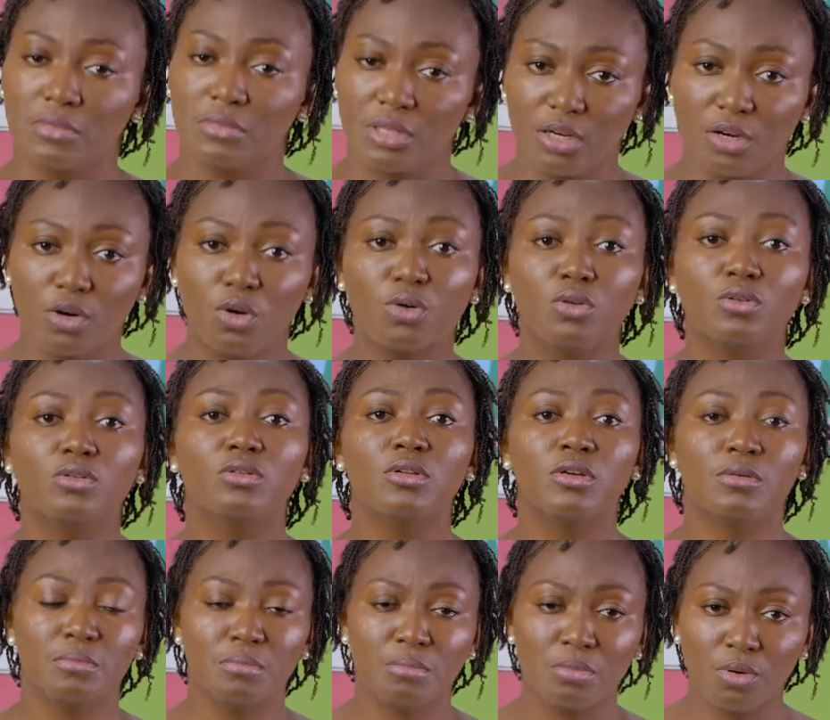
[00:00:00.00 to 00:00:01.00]
a whole
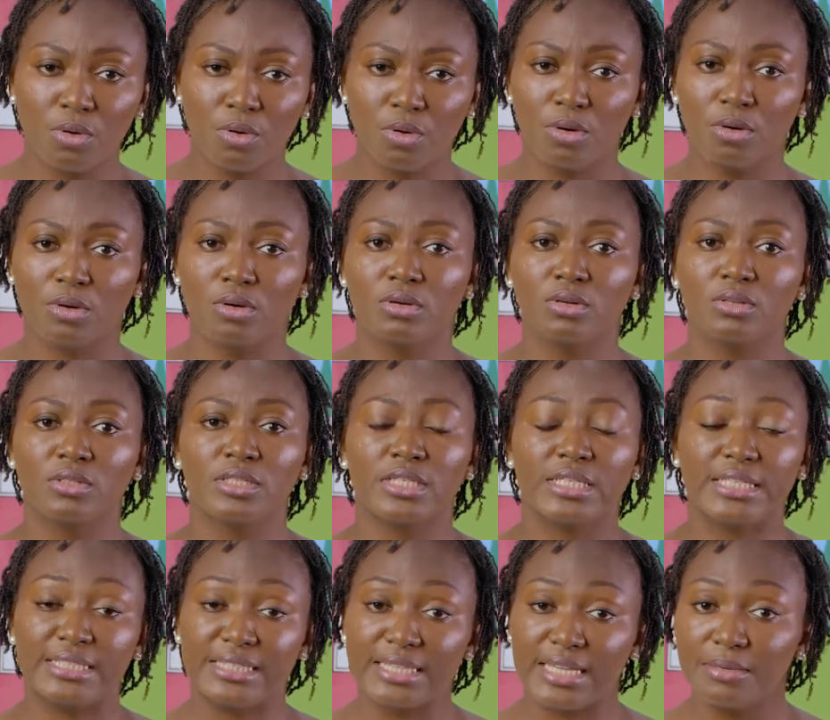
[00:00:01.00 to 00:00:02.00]
lot more
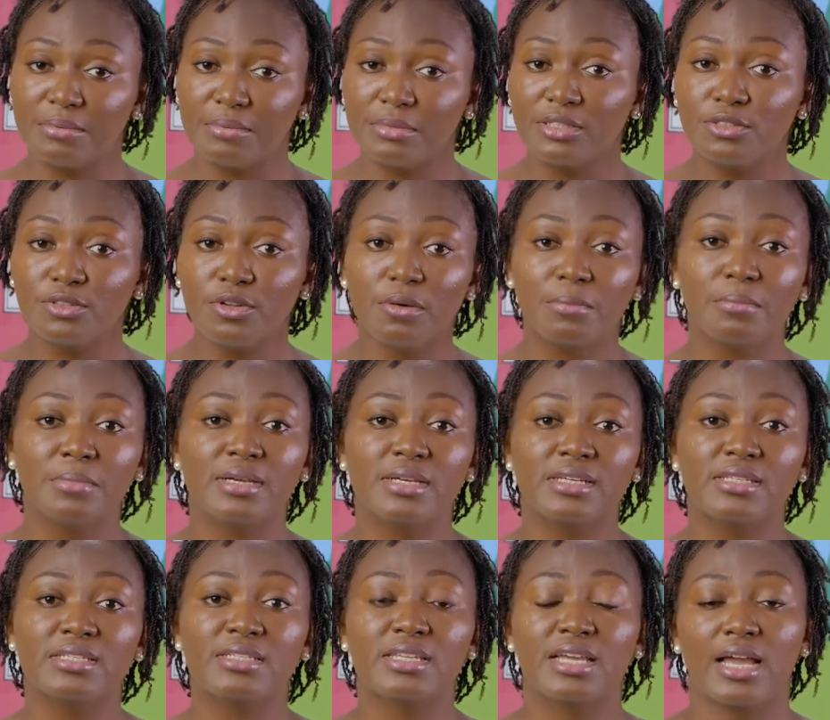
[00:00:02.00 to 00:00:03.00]
in naming
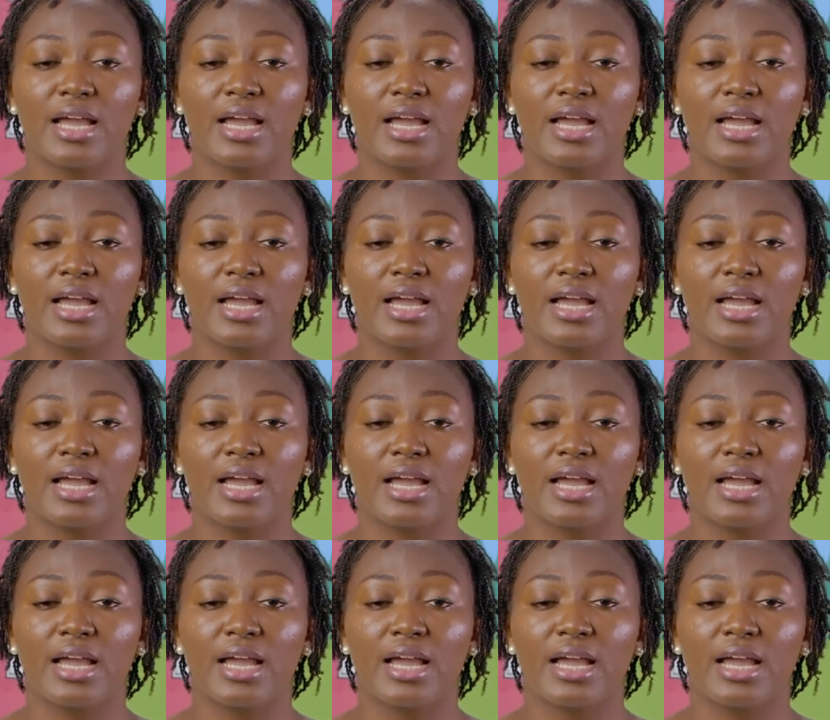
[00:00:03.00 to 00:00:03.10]
numbers